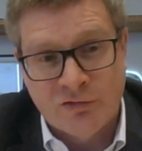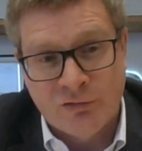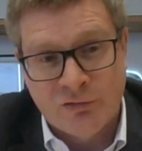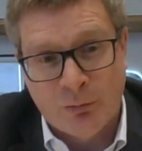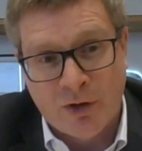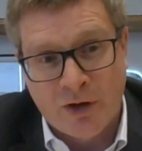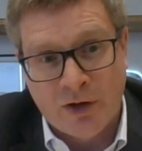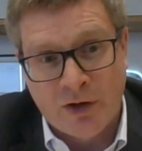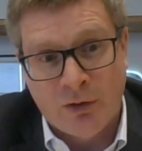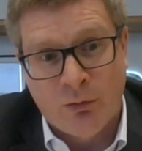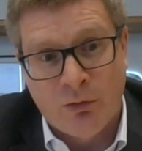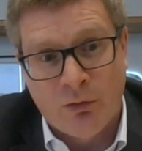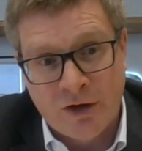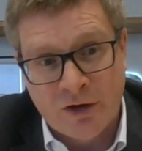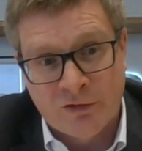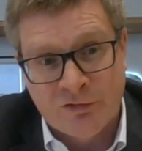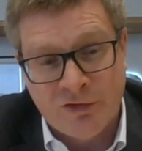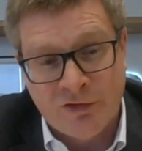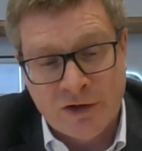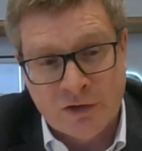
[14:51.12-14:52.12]
driven by the
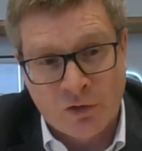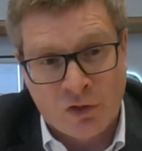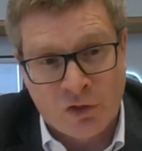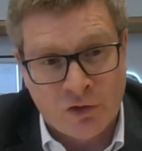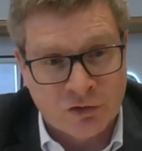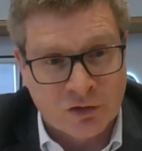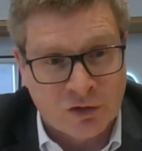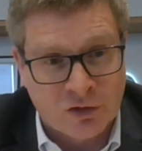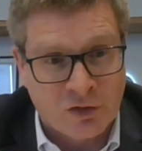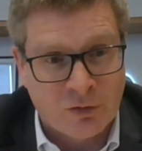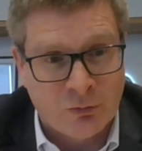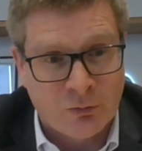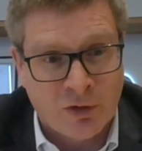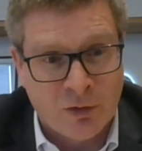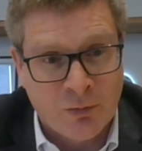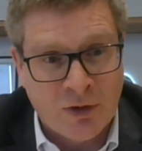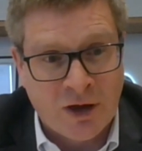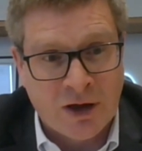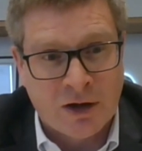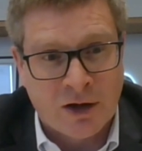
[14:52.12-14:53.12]
wider fleet decisions that
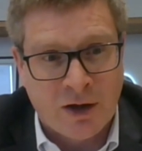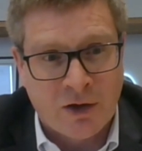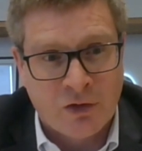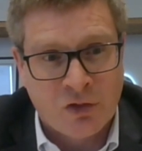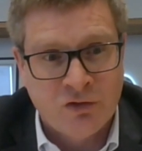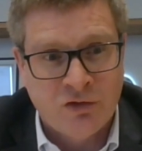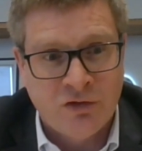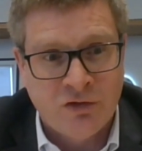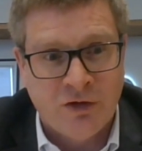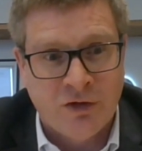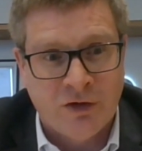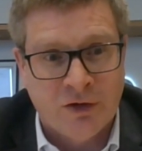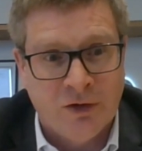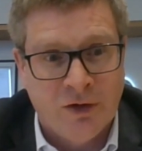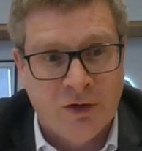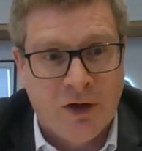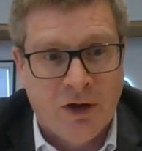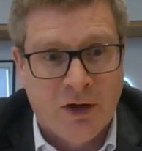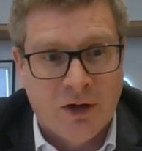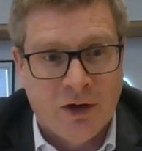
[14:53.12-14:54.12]
we made last
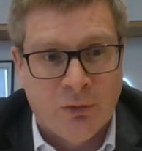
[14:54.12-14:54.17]
year.